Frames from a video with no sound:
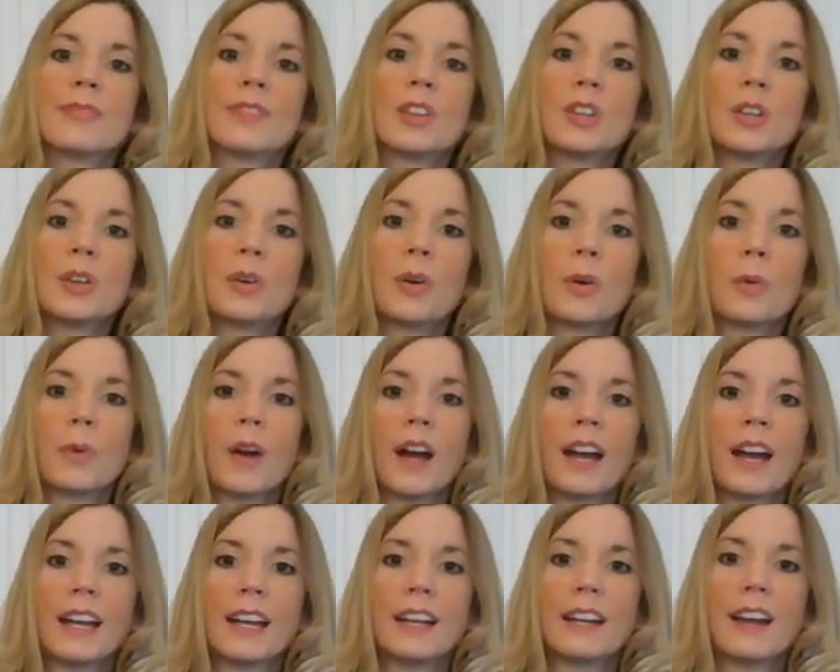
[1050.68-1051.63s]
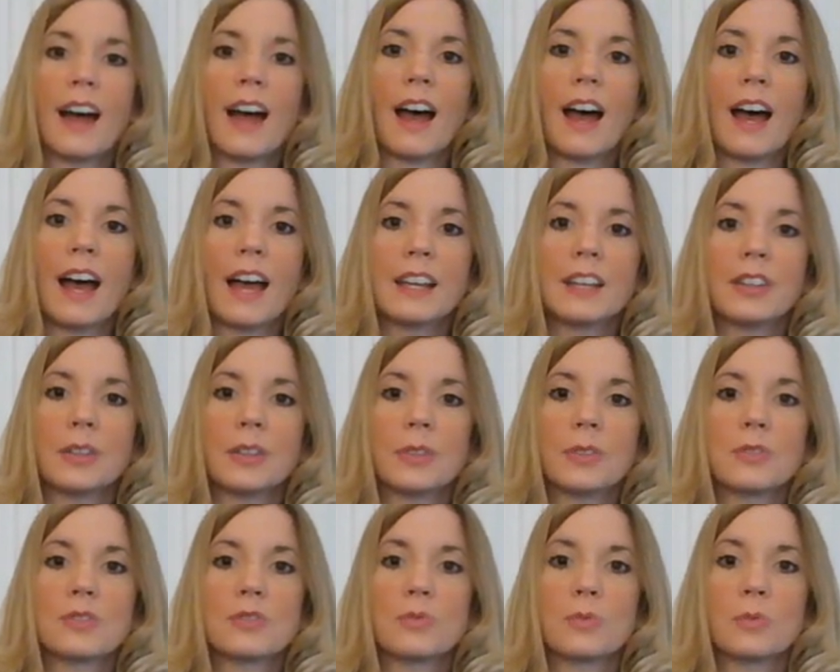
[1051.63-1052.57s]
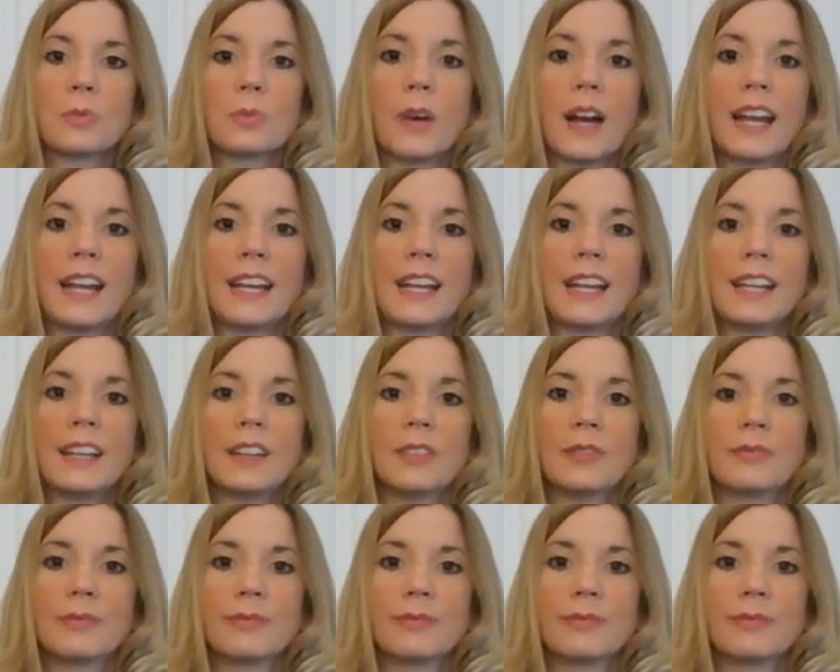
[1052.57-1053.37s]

You're right, I used rain,